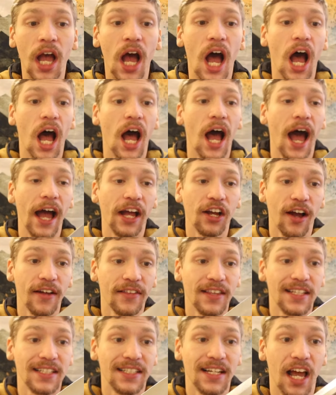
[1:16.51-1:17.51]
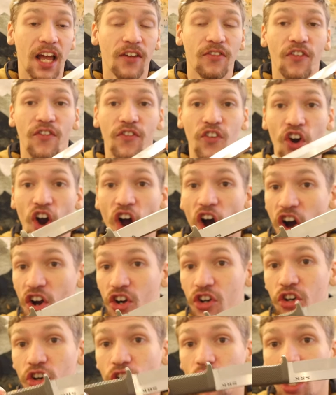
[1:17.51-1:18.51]
I got this knife for
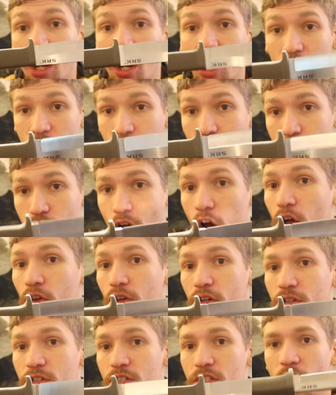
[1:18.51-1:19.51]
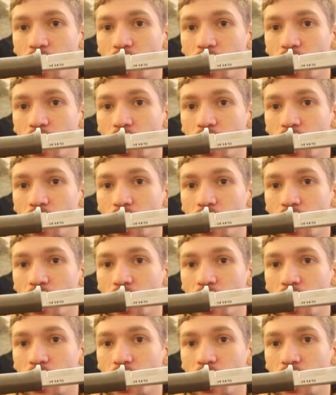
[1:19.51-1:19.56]
under $100.